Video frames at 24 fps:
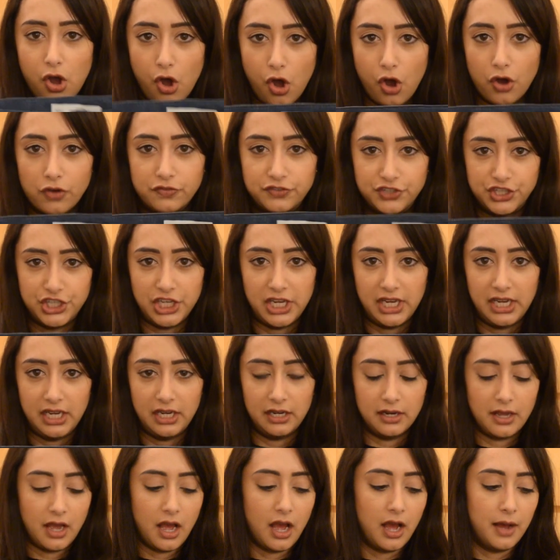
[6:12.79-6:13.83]
of
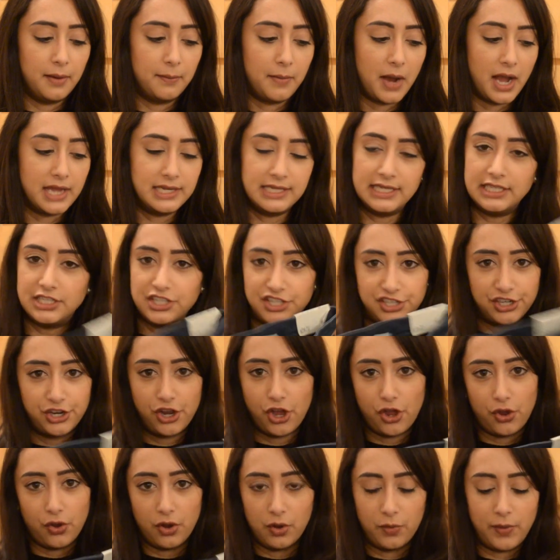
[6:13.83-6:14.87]
jean, I needed to
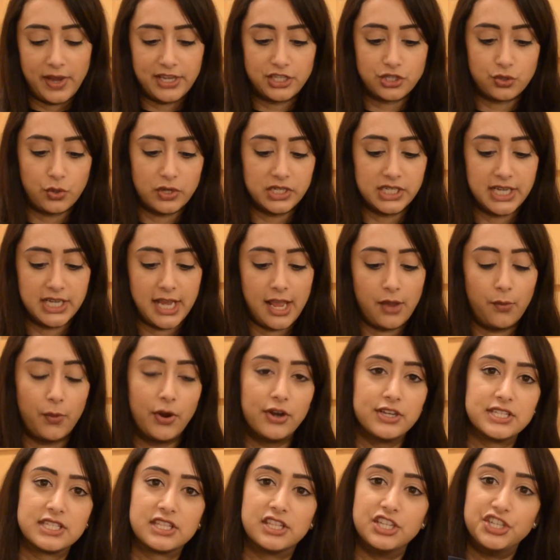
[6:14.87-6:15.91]
go a waist 28,
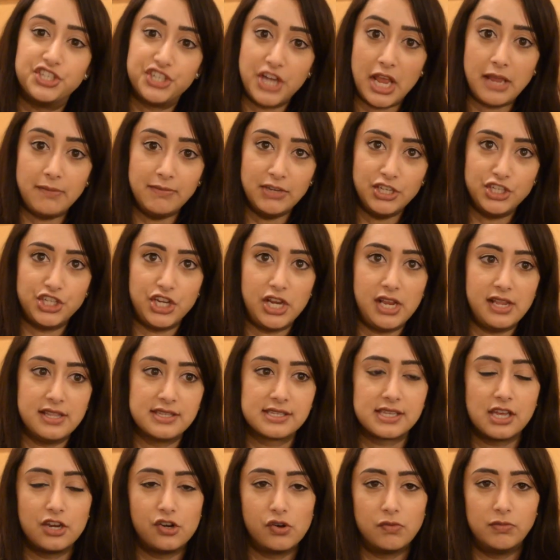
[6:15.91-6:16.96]
whereas the Jamie jeans,
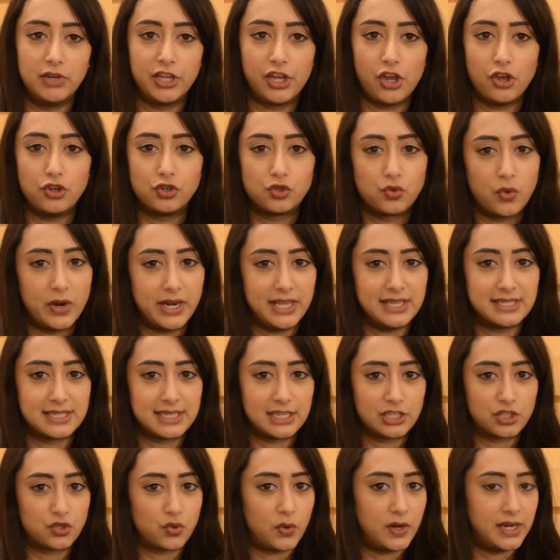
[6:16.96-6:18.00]
I normally go
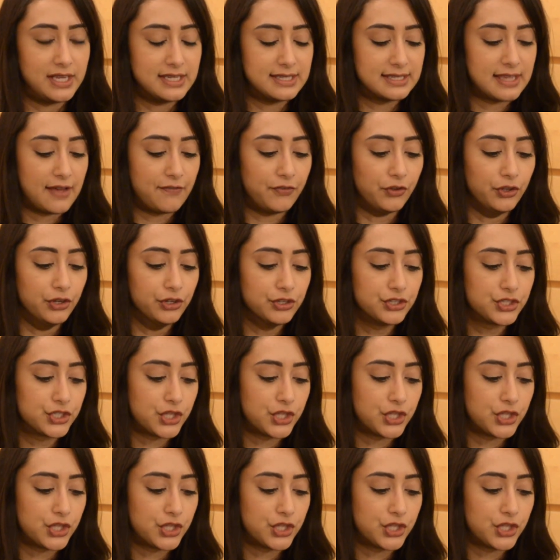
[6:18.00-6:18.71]
26, 27.